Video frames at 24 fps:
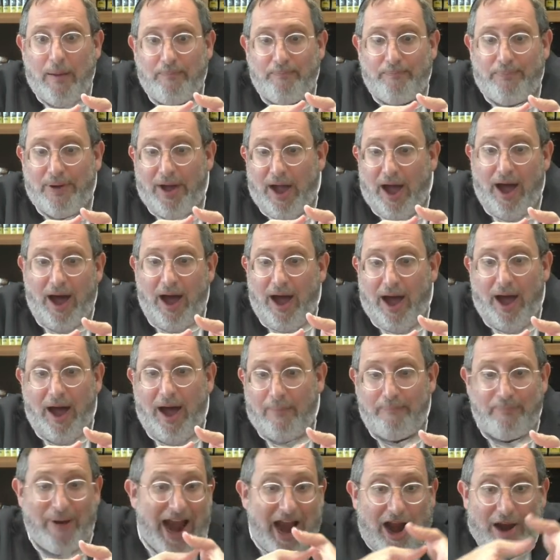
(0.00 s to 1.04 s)

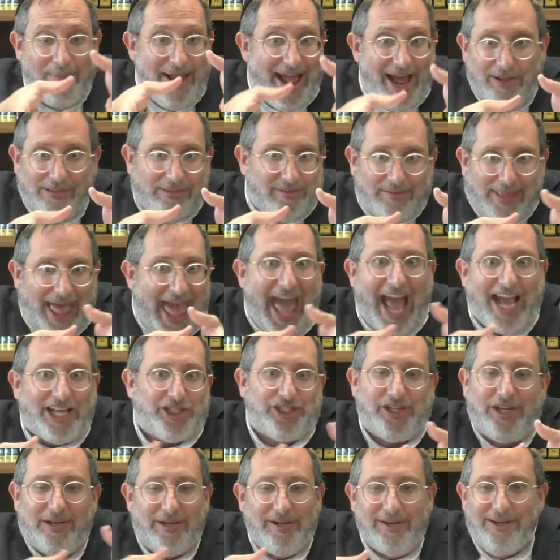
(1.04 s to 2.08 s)
paramount
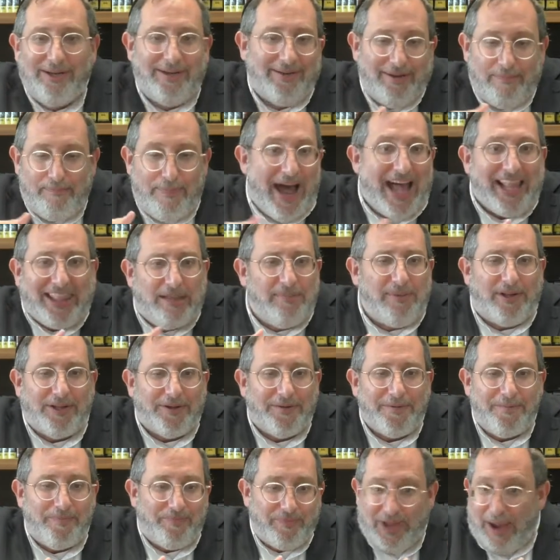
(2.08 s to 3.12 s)
action possible.
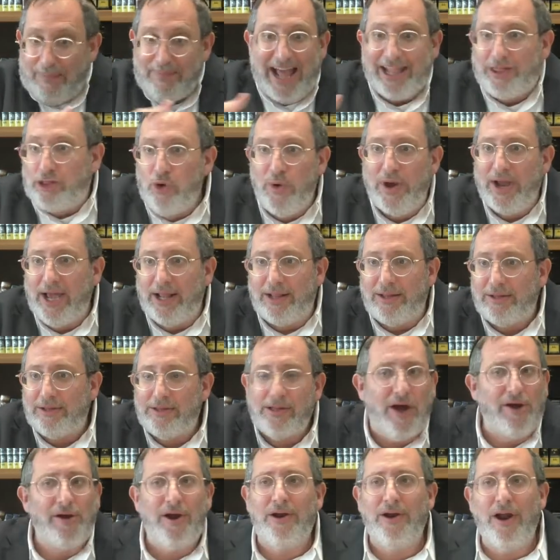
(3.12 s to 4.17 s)
I'm not doing it. No.